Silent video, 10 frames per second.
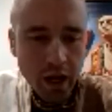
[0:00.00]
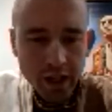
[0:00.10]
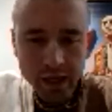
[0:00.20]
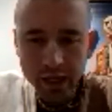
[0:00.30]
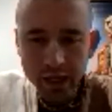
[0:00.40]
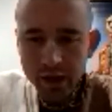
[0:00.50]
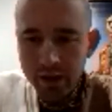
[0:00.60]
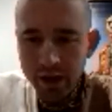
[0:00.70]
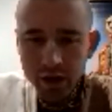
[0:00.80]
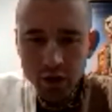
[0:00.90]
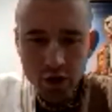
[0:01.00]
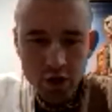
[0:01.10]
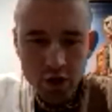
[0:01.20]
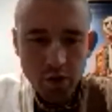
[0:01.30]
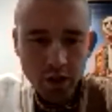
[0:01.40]
I get that
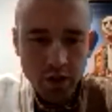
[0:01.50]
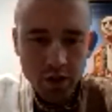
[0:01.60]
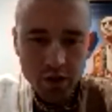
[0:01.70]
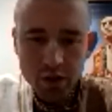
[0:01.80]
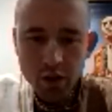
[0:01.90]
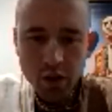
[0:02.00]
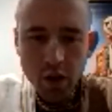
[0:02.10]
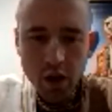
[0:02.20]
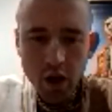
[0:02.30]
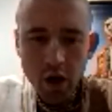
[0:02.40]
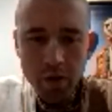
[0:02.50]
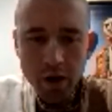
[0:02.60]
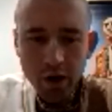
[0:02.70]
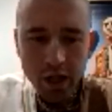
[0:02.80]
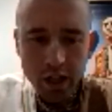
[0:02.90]
Krishna book is
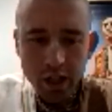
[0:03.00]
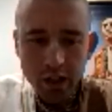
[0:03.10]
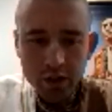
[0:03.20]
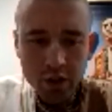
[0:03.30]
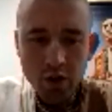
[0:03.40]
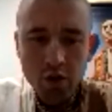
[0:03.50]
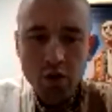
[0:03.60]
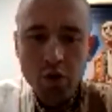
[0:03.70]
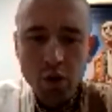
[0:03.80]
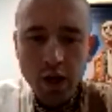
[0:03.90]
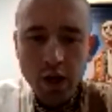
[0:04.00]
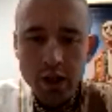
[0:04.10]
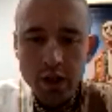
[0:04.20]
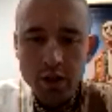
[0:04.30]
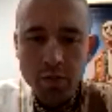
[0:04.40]
about getting to know who
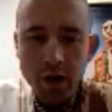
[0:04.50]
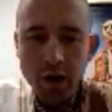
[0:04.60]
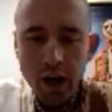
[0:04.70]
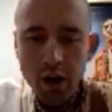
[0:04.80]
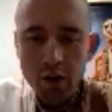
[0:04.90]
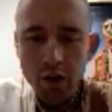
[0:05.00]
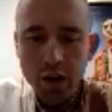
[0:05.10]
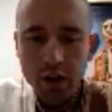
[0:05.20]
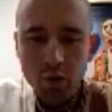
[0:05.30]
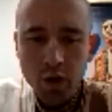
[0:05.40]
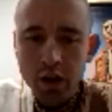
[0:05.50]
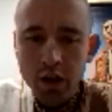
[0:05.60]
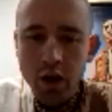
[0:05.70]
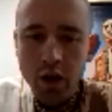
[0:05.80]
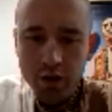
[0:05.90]
God is, but how can
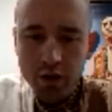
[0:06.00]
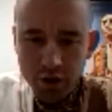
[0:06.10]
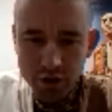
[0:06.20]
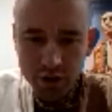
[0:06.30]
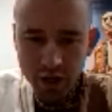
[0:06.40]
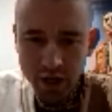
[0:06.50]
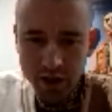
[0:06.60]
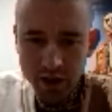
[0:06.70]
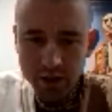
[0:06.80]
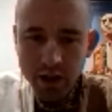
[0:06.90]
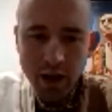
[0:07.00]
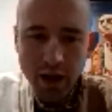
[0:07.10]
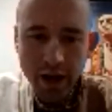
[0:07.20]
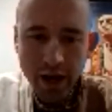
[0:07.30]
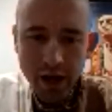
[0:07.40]
we understand
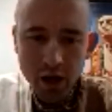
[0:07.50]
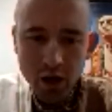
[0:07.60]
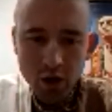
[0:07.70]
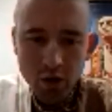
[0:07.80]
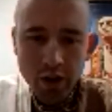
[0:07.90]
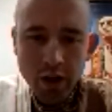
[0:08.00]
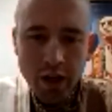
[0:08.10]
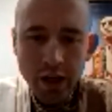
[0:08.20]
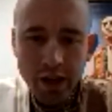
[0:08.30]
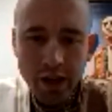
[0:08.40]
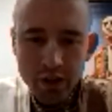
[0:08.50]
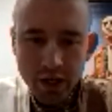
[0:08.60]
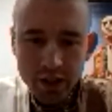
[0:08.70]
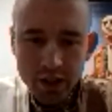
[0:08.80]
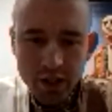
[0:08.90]
how his
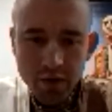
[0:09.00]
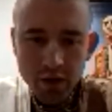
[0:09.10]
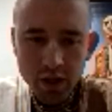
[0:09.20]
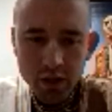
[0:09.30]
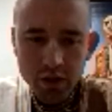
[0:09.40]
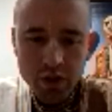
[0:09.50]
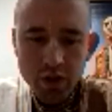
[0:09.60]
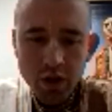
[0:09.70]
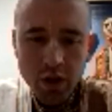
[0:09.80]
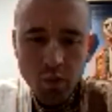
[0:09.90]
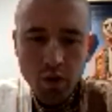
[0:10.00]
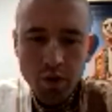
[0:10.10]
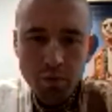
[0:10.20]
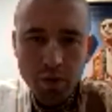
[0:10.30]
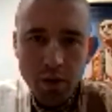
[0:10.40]
activities
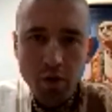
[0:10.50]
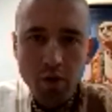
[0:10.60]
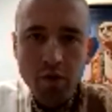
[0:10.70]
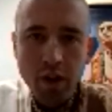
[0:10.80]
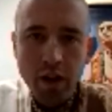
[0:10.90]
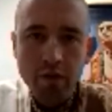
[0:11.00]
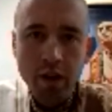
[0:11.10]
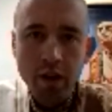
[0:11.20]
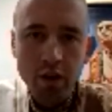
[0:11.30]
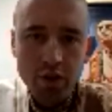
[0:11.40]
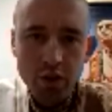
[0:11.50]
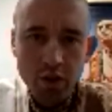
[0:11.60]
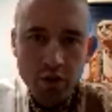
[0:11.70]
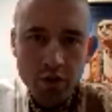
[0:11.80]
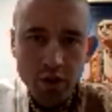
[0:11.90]
with people 5,000
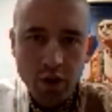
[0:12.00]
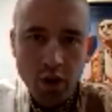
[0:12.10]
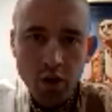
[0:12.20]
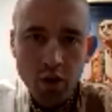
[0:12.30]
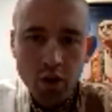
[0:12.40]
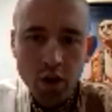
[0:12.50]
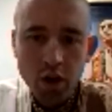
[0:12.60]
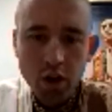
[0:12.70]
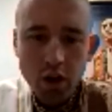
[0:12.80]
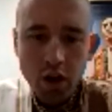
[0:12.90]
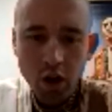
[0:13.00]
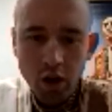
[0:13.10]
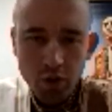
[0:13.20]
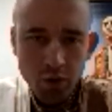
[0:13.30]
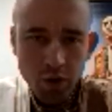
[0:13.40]
years ago
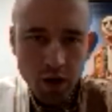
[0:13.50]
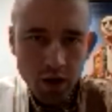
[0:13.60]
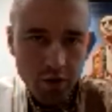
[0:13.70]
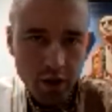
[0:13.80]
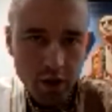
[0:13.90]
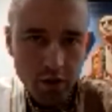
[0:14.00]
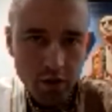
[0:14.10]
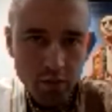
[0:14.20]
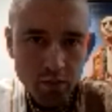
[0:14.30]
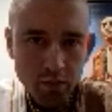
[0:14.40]
are relevant?